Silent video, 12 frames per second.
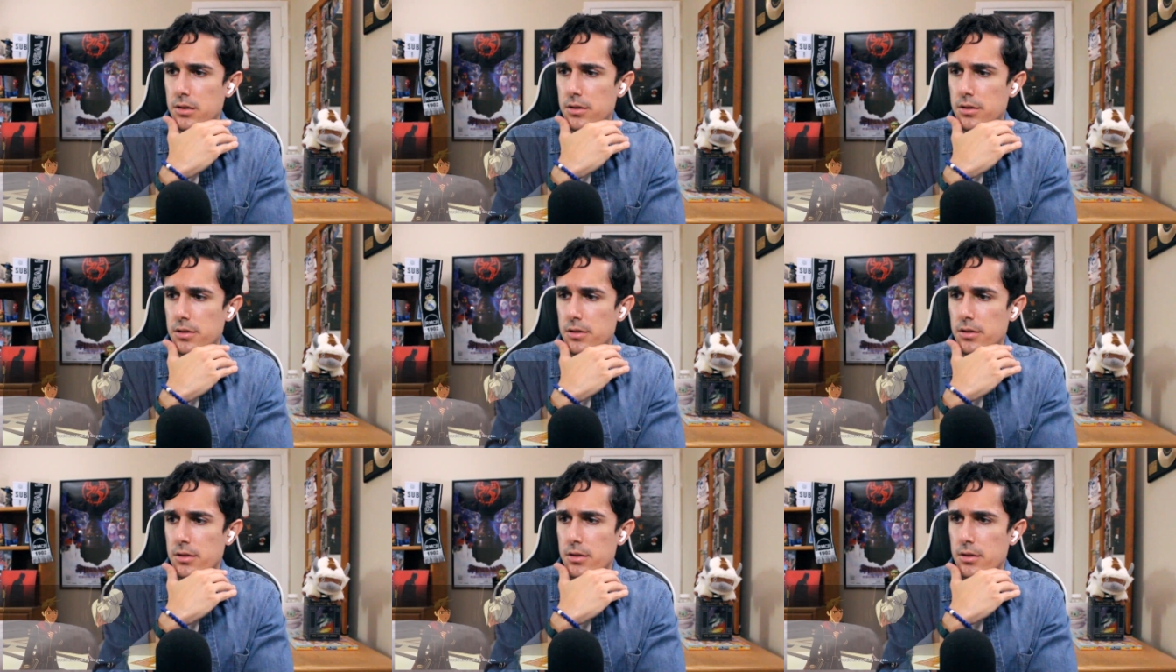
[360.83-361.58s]
I would
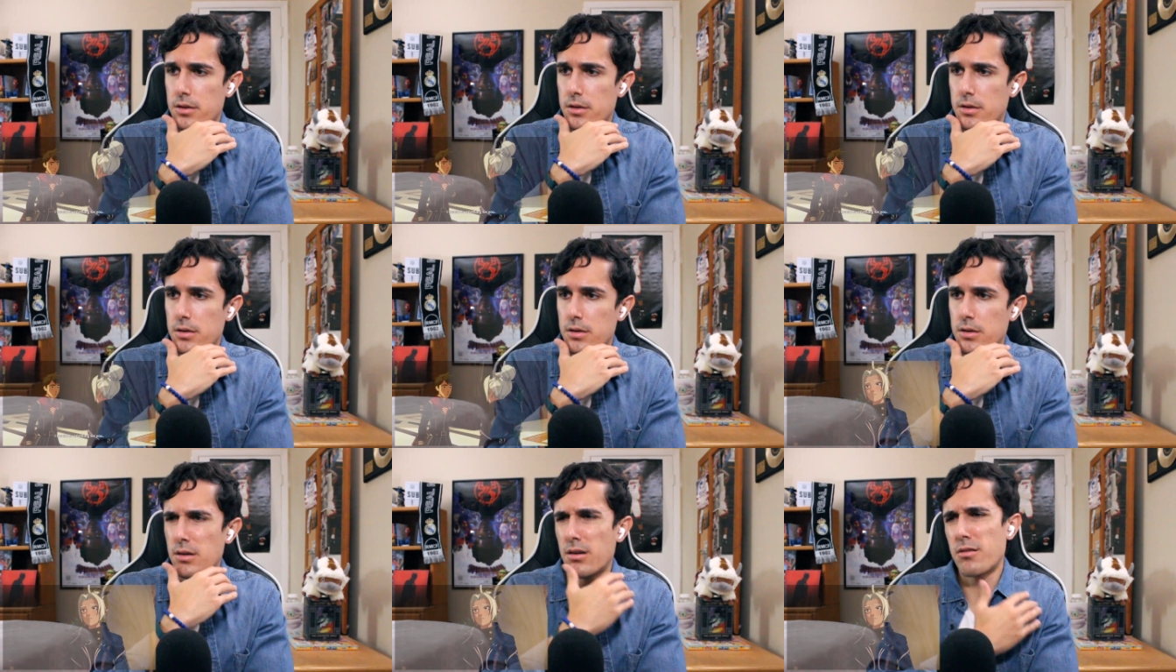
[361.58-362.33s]
do anything
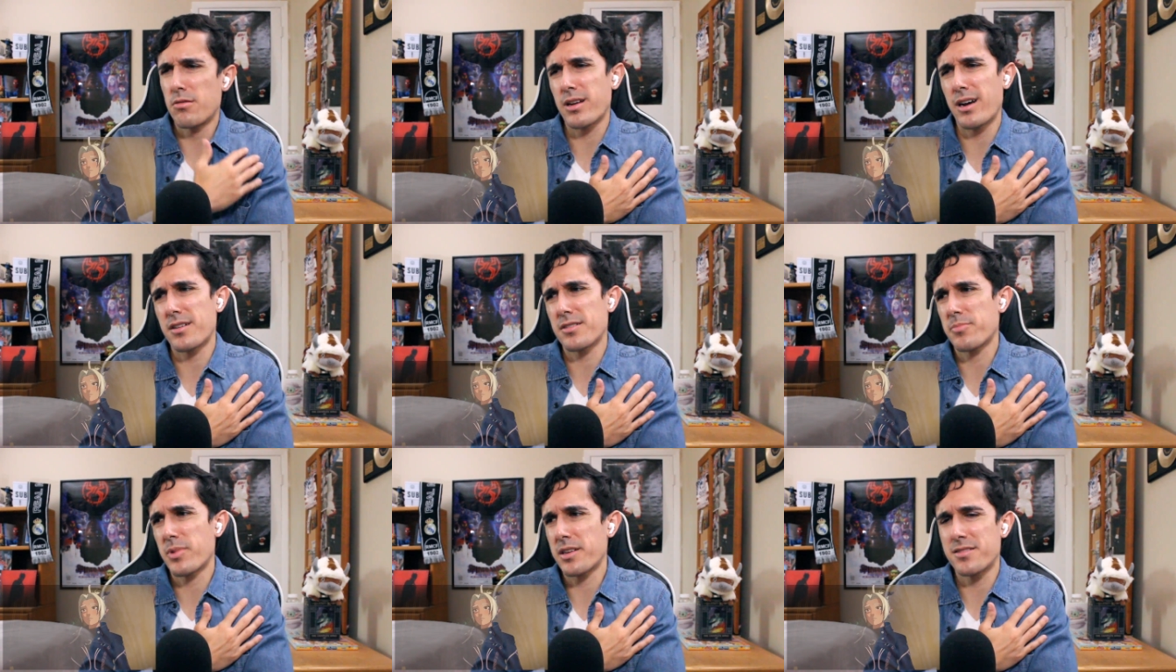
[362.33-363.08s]
for you. Oh gosh,
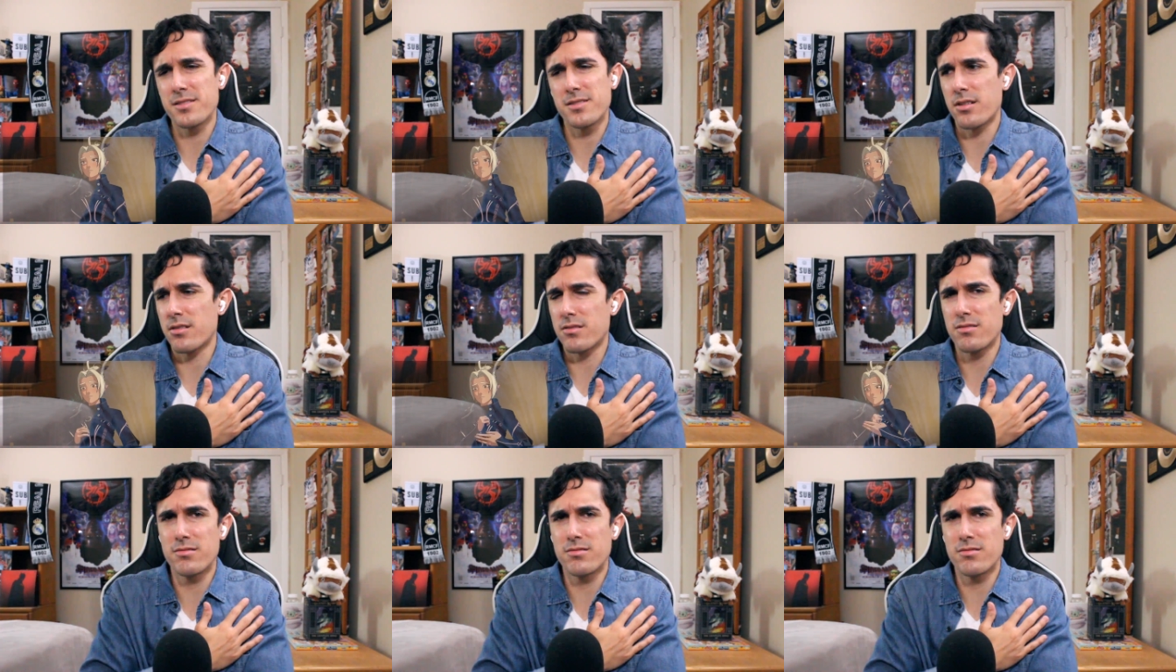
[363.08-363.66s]
bless his heart.